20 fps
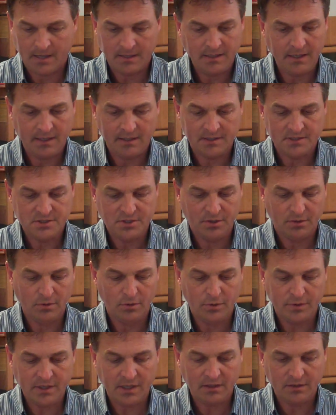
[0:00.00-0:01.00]
Again, as
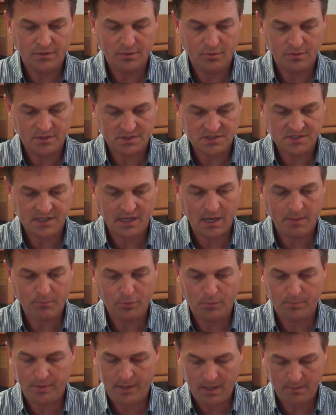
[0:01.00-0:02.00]
you're looking through this
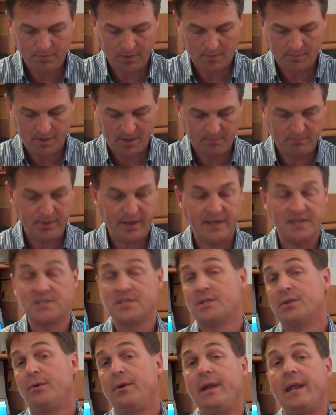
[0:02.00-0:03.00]
sample paper, I'm on
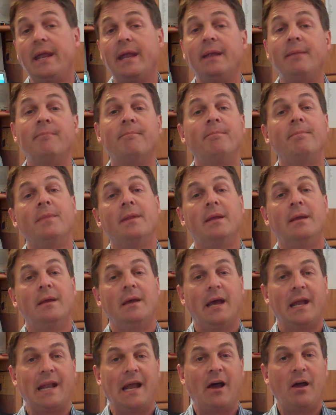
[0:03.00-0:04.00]
page 3,
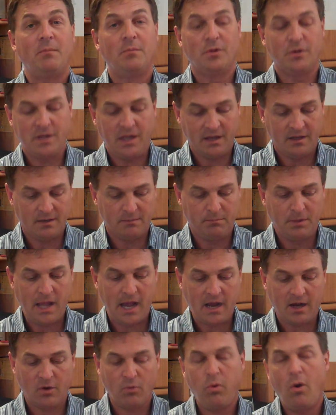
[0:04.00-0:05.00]
and now I'm looking at a
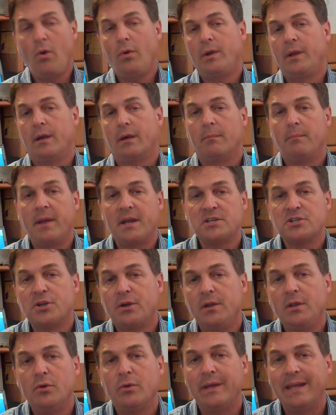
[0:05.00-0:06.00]
block quote here. Make
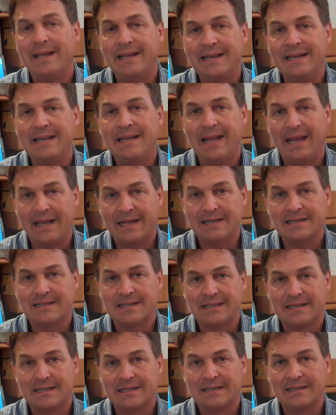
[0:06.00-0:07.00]
sure you
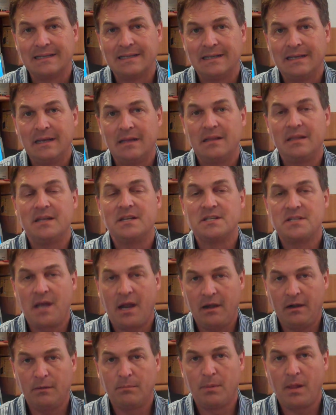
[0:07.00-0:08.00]
indent the
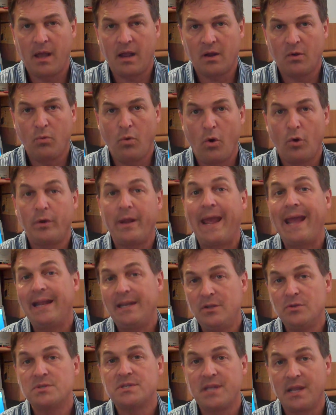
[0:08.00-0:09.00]
entire block quote
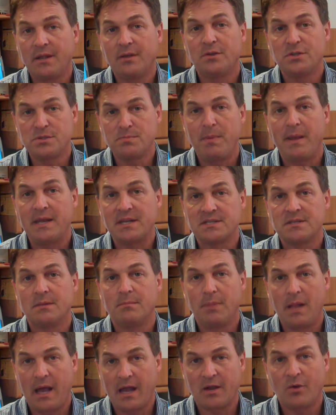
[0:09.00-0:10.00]
and you single space
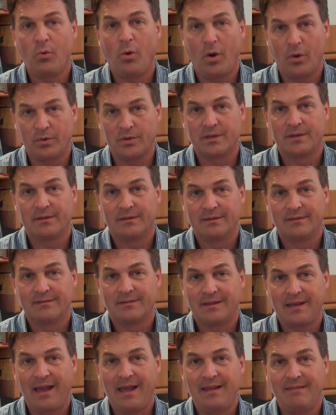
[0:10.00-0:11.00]
the block quote.
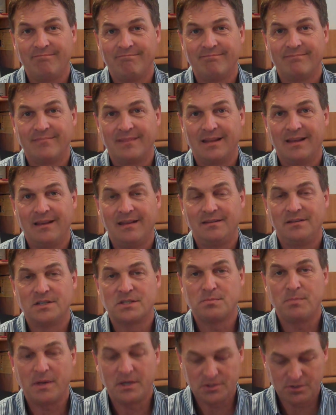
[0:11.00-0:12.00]
Okay?
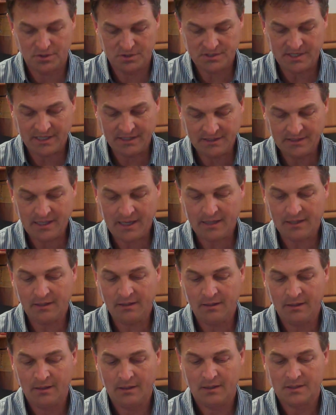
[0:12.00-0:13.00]
Just make sure it's
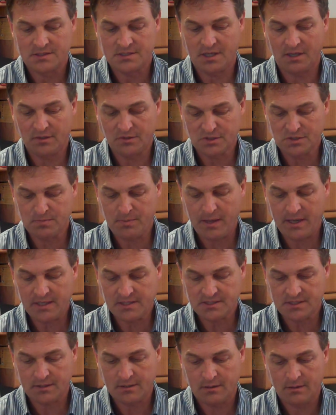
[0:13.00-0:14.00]
indented, single
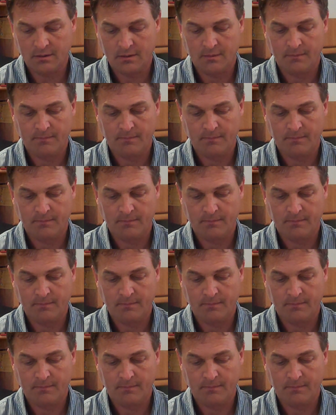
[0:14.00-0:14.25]
spaced.